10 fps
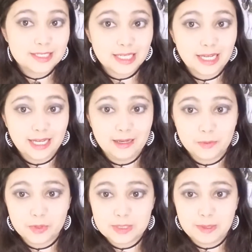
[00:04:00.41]
isn't
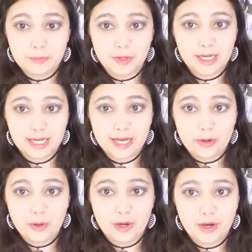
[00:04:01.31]
able to be printed
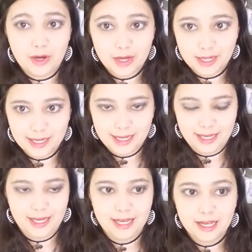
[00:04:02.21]
out on
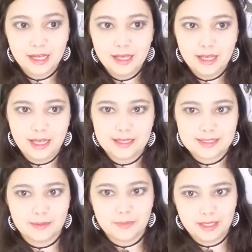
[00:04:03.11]

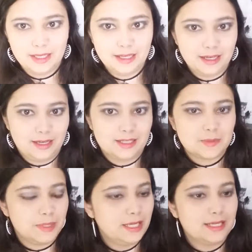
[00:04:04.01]
something as
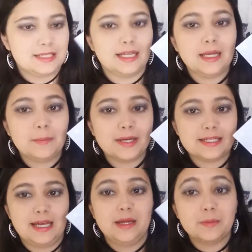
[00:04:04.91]
big as an
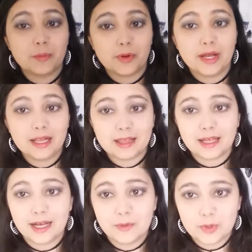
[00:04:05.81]
8x10 print,
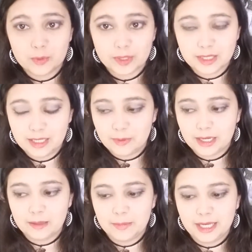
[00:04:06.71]
then I would really
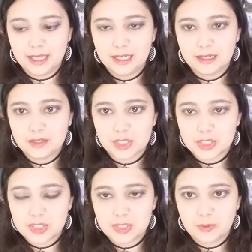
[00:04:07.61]
recommend
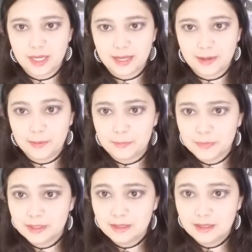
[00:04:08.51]
just doing
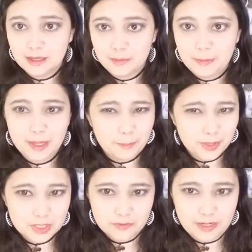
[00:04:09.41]
maybe a
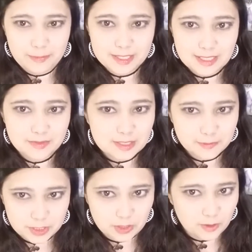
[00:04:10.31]
bunch of 5x7s, a
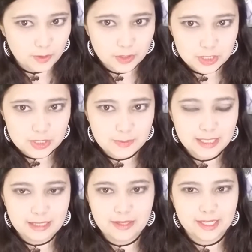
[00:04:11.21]
bunch of the artwork, and just
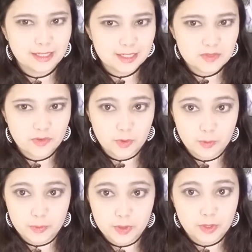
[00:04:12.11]
making like a nice photo
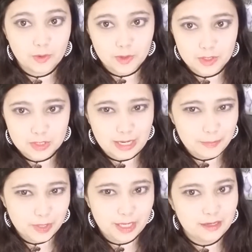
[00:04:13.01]
book or
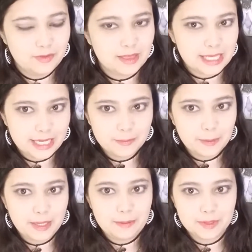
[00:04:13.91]
scrapbook out of it. That it might
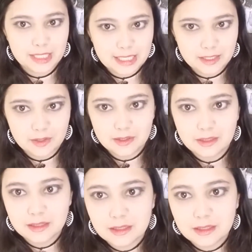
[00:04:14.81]
be able to handle.